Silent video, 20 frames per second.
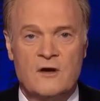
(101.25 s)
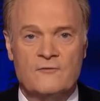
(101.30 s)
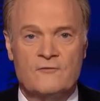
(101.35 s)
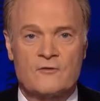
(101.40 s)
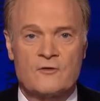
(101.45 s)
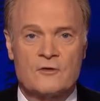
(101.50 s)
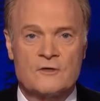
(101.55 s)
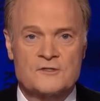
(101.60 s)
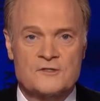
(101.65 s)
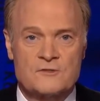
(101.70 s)

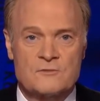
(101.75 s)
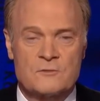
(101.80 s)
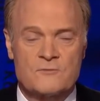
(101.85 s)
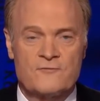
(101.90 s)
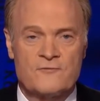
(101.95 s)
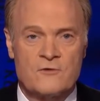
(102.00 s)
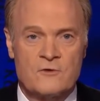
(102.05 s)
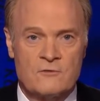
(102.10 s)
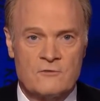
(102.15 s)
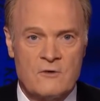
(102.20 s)
of
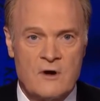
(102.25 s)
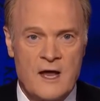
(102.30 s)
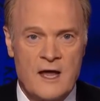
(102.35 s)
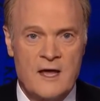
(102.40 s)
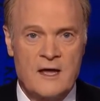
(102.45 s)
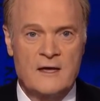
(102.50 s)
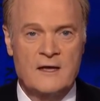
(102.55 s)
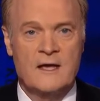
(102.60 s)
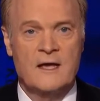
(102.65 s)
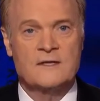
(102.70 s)
Christopher
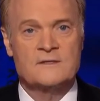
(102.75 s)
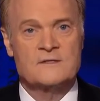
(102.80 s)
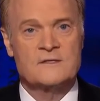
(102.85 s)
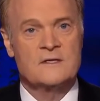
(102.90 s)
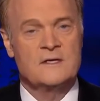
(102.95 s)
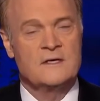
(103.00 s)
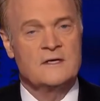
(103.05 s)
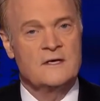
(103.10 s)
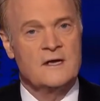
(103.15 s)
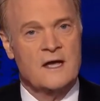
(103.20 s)
Wray as
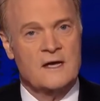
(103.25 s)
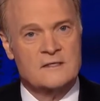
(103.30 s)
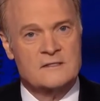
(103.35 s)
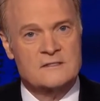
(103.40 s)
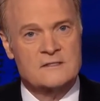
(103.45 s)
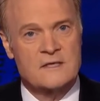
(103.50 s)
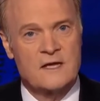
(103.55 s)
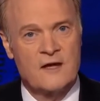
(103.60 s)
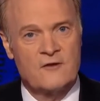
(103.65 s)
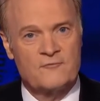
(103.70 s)
the
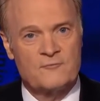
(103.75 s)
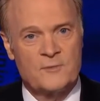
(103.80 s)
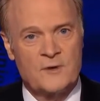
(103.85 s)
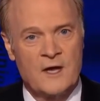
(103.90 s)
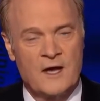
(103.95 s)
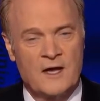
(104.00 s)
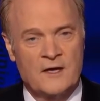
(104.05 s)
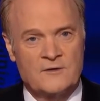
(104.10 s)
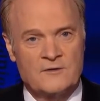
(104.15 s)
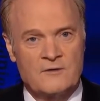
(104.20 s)
next
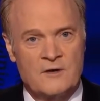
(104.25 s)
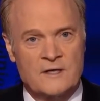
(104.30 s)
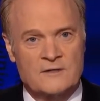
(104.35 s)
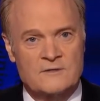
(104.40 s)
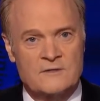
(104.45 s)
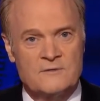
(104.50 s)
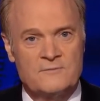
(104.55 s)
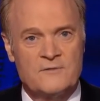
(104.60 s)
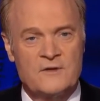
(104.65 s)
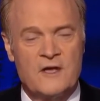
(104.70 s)
FBI
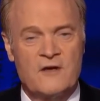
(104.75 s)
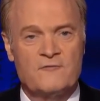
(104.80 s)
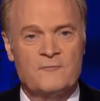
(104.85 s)
director, the